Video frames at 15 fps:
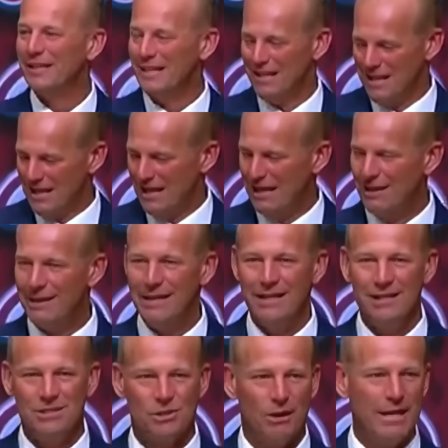Not like the
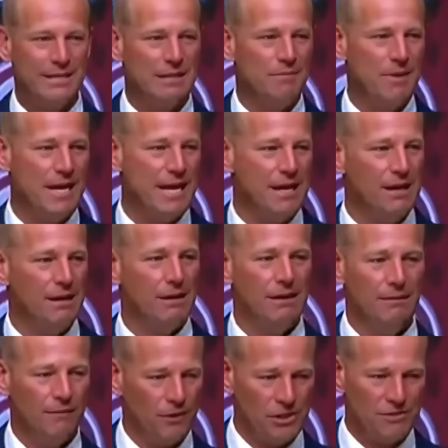old Tide,
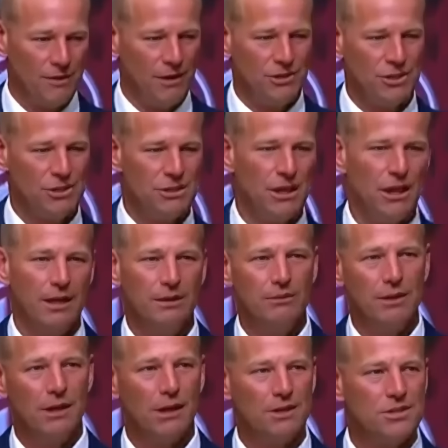but something just as
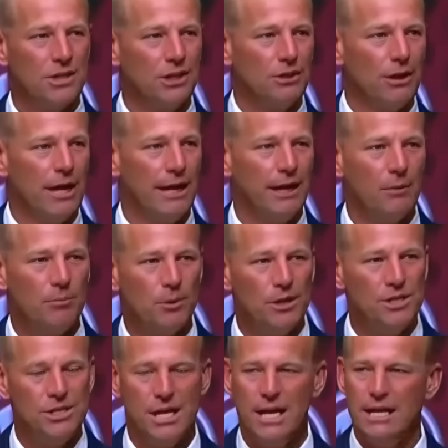dangerous."
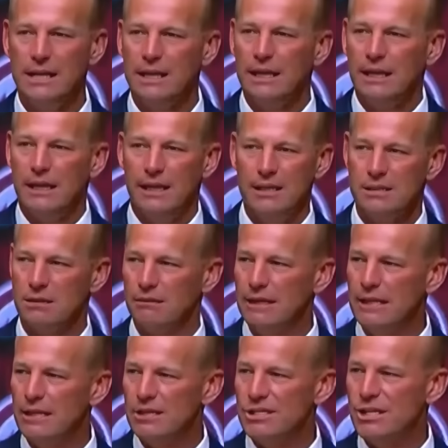And Dbor,
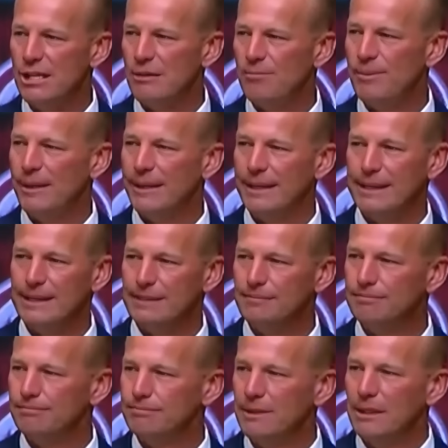for his part,
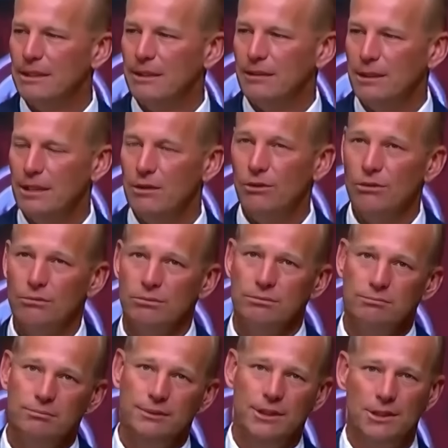stayed calm.
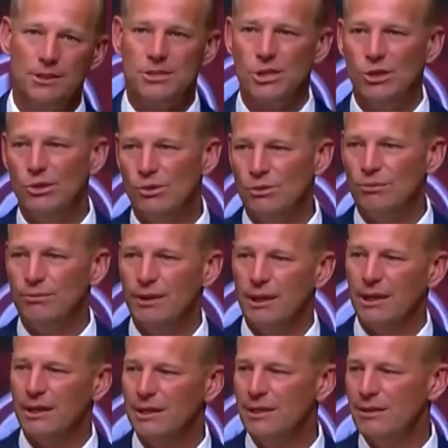Didn't take the
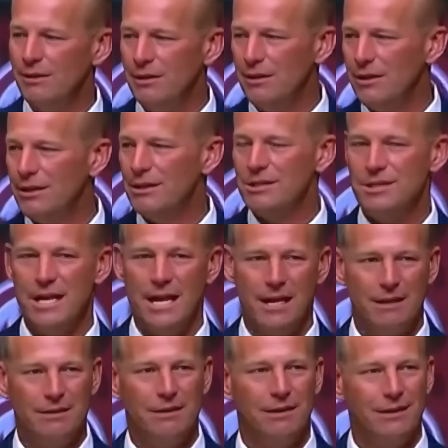bait, didn't feed the
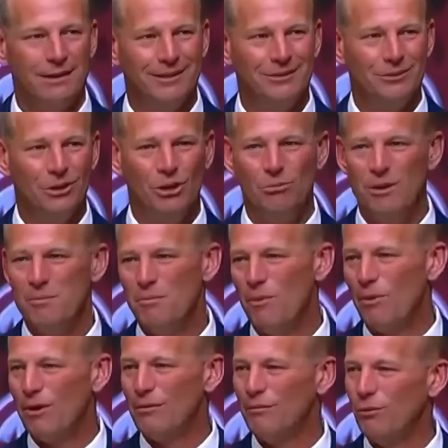drama.
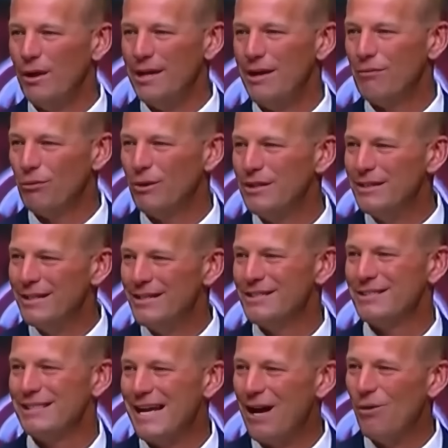In an interview, he
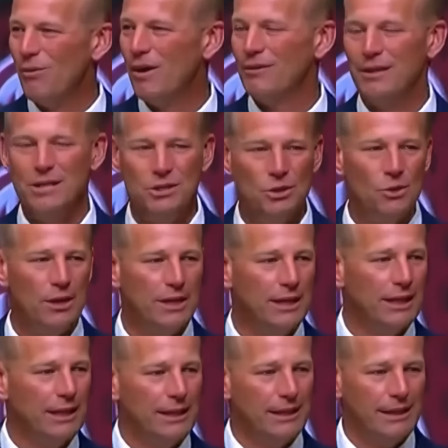just said, "We
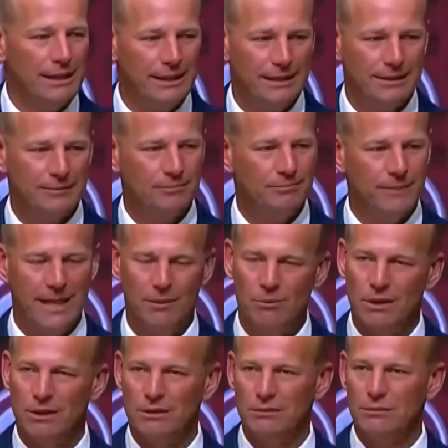heard it,
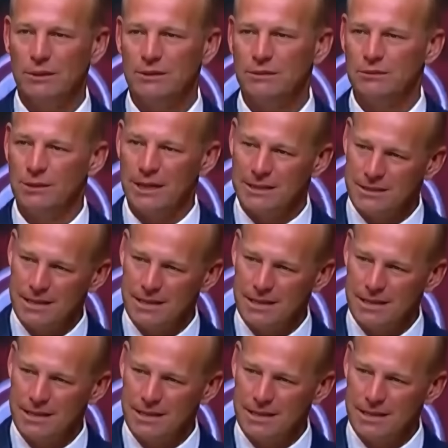every word,